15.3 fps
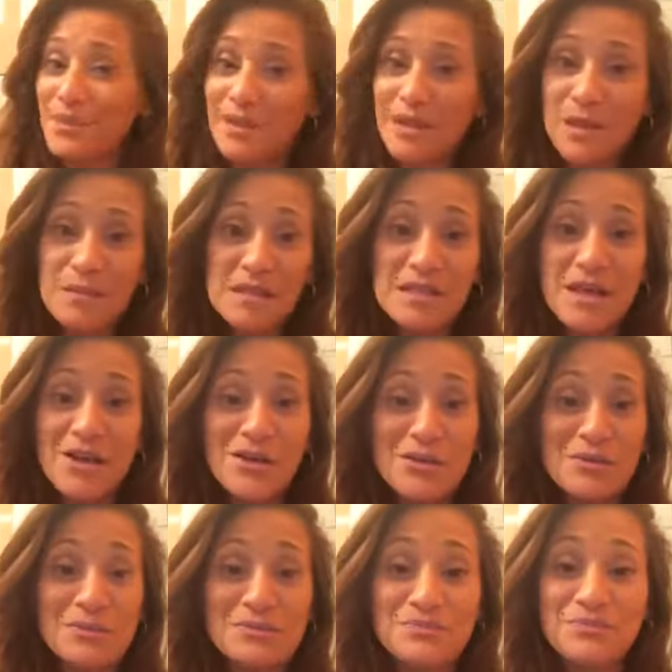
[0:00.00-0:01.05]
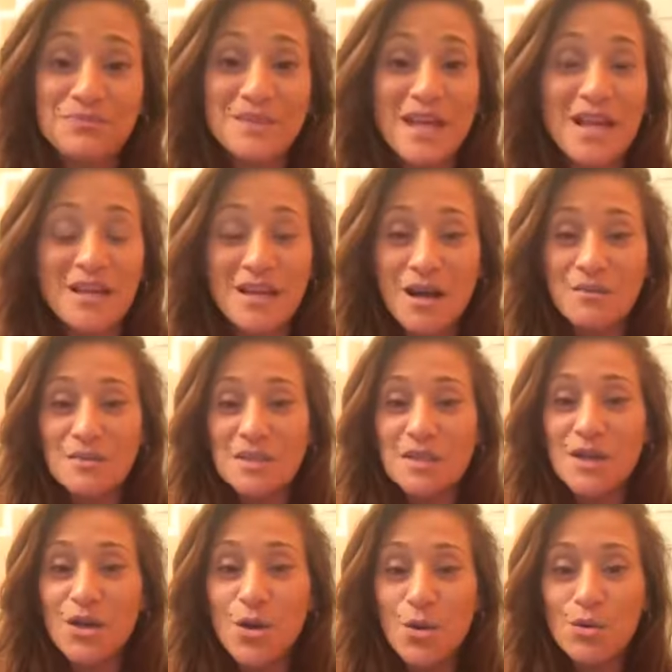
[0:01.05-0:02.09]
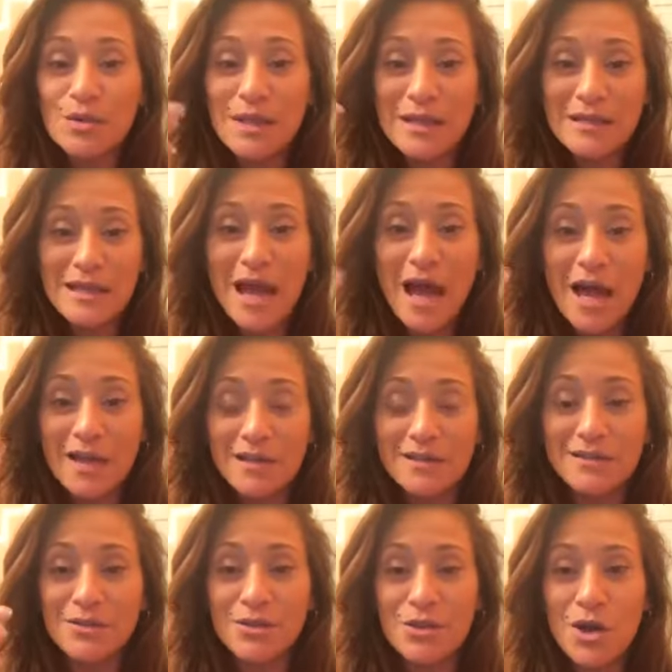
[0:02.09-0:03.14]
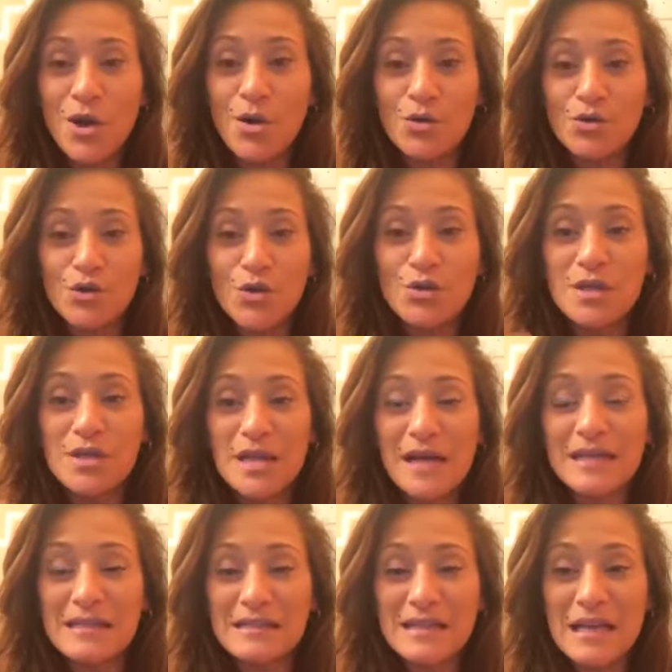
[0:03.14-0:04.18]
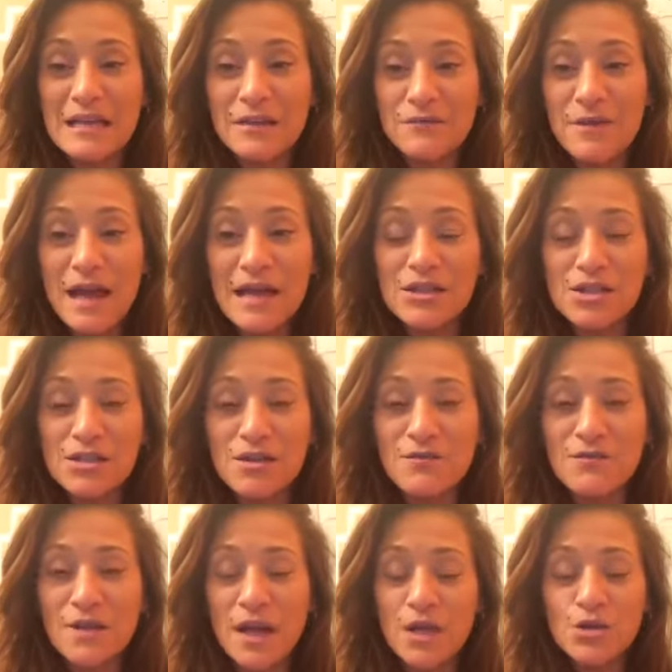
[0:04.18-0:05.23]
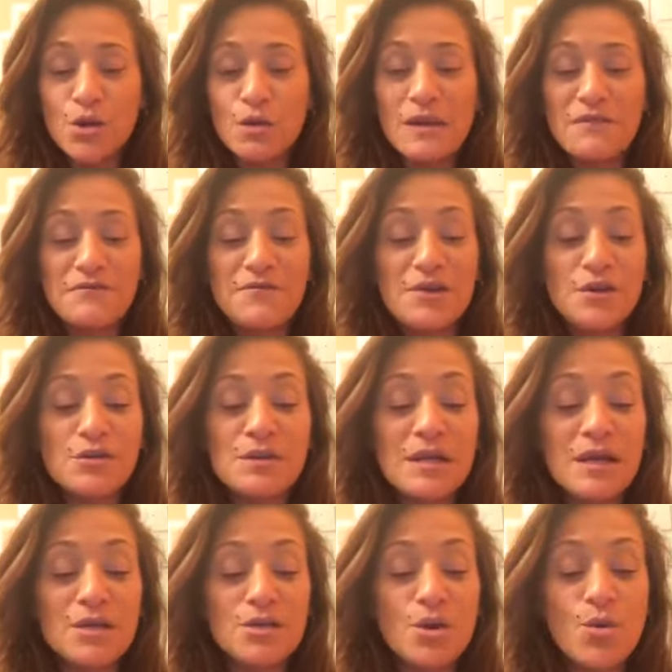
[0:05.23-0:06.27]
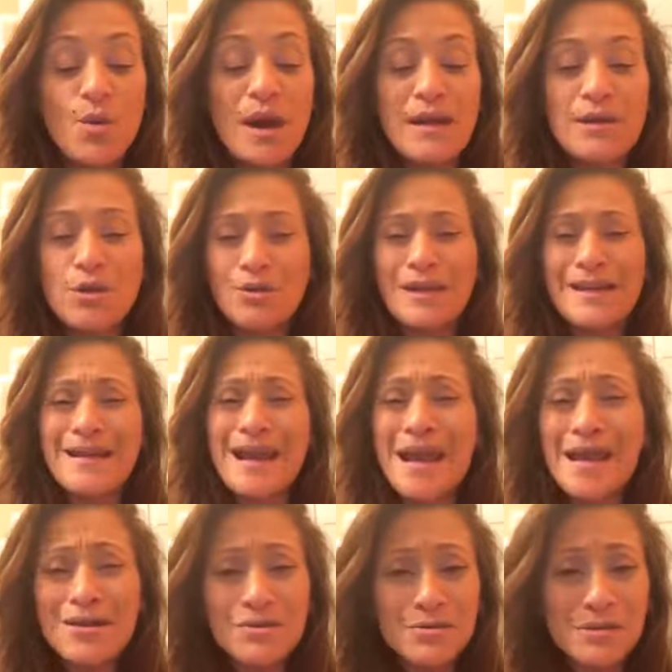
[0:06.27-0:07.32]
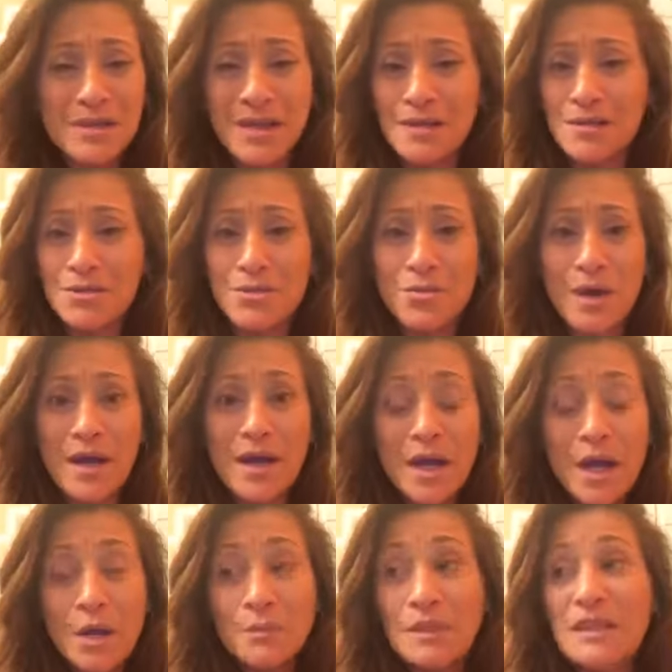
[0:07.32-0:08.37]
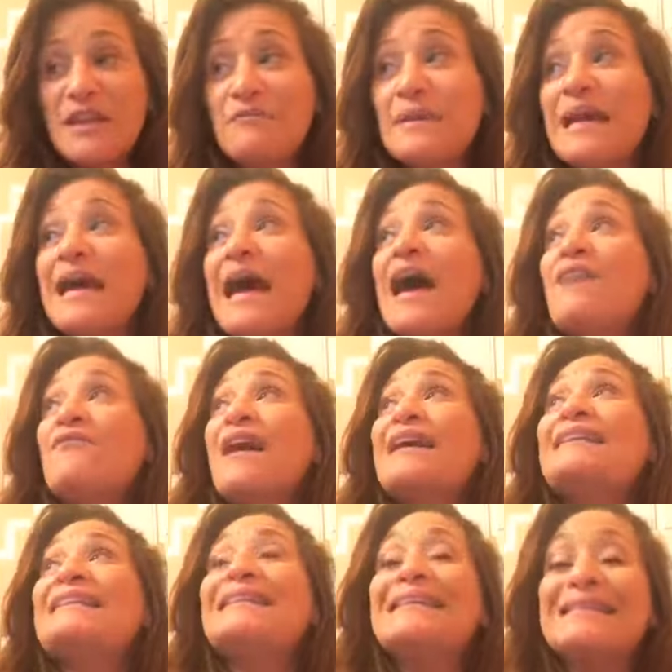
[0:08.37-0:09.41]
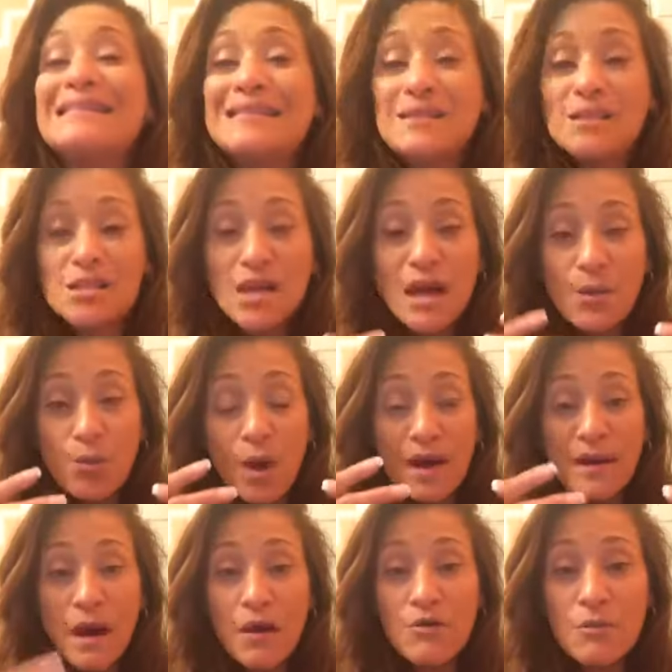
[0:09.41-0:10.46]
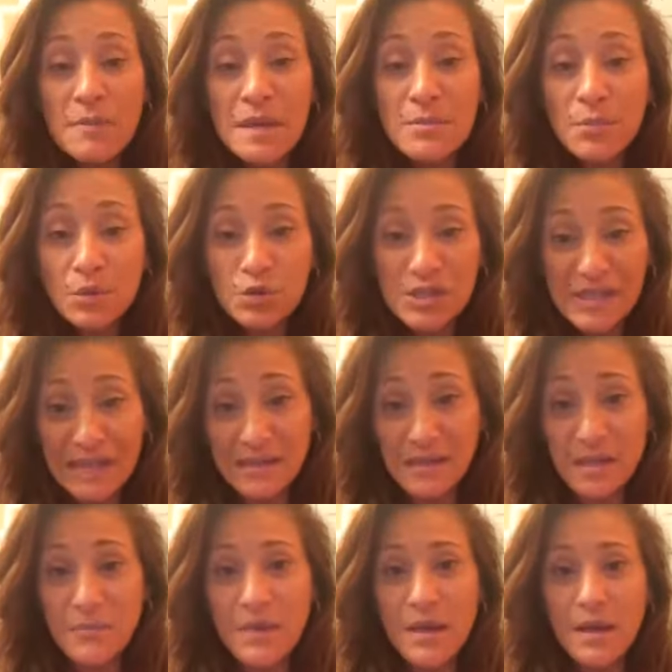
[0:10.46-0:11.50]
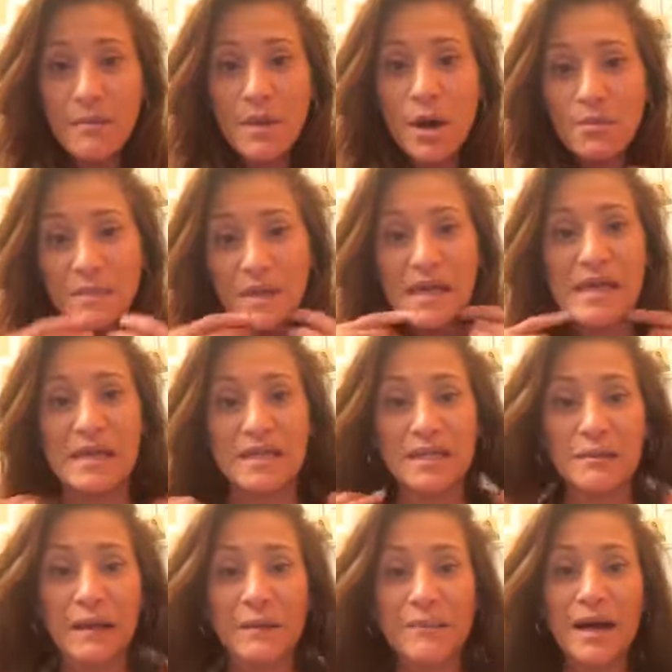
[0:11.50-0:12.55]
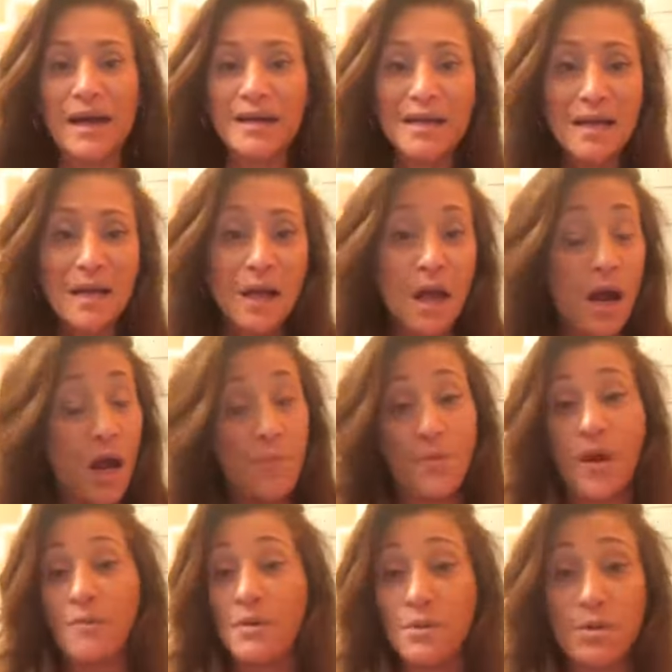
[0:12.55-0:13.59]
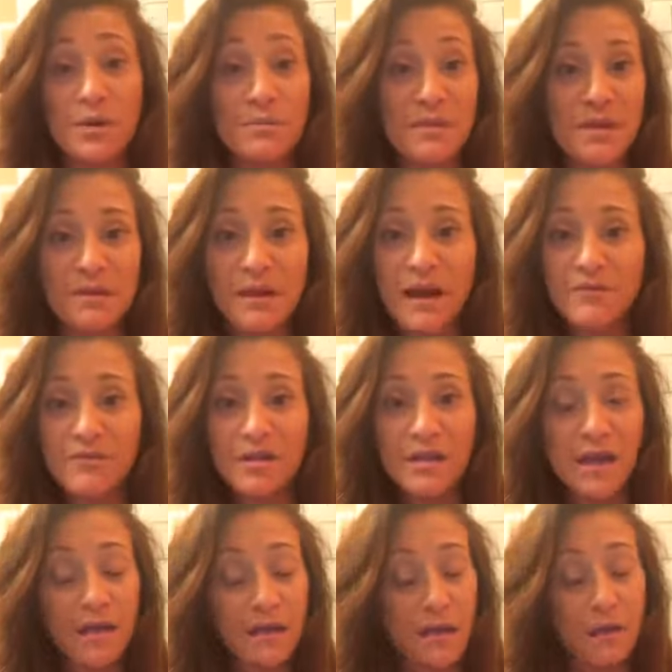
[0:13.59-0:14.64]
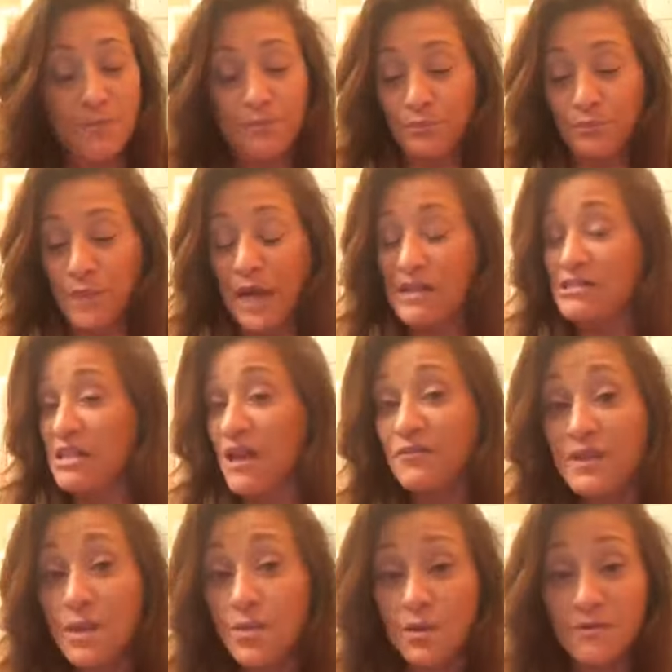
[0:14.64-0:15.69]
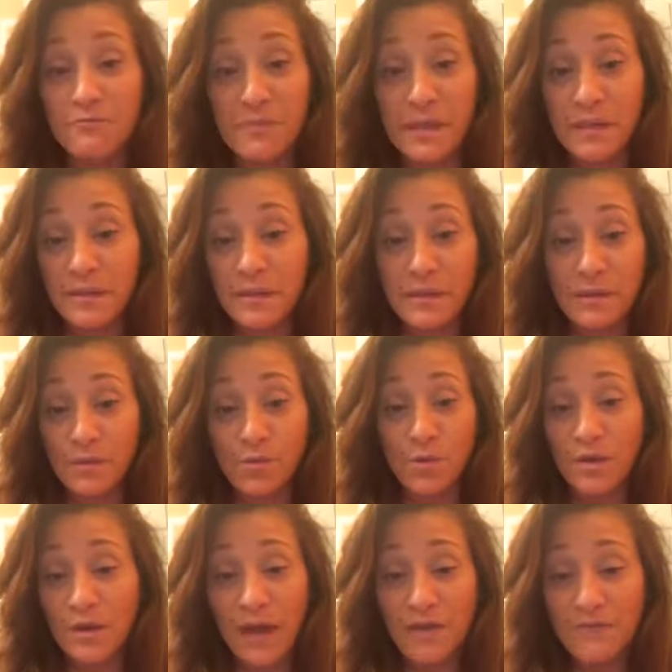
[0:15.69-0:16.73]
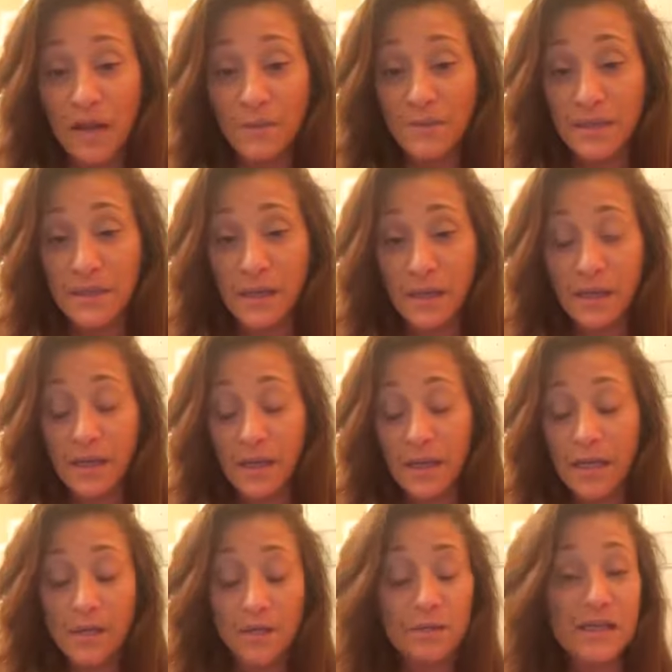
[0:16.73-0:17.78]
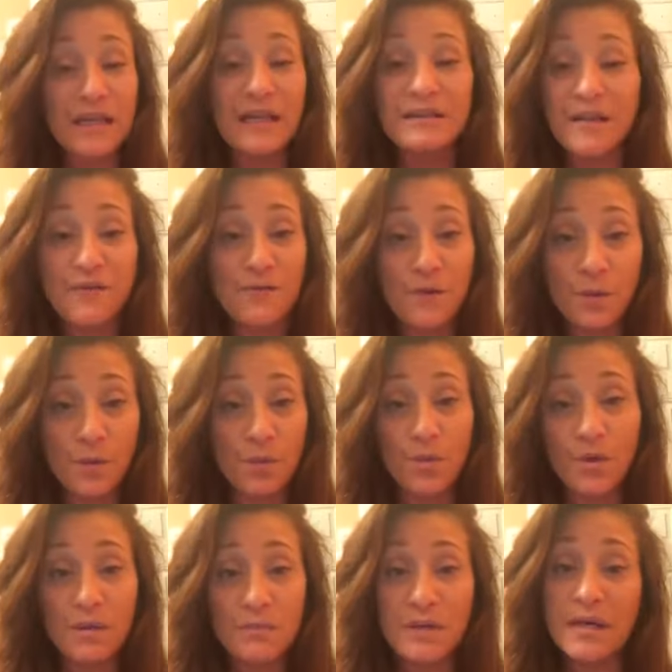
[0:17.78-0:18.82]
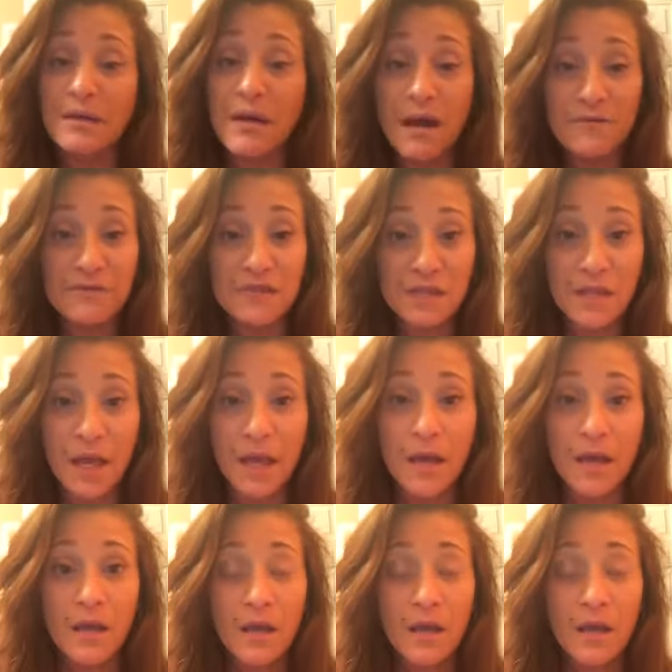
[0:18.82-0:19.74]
let me tell you it comes and it goes like that you know so you got to take advantage of it and don't let fears get in your way don't let haters get in your way believe me have i listened to what other people said to me about me healing my body i probably wouldn't be alive today I definitely would have been would have not been healed and I definitely wouldn't be alive today.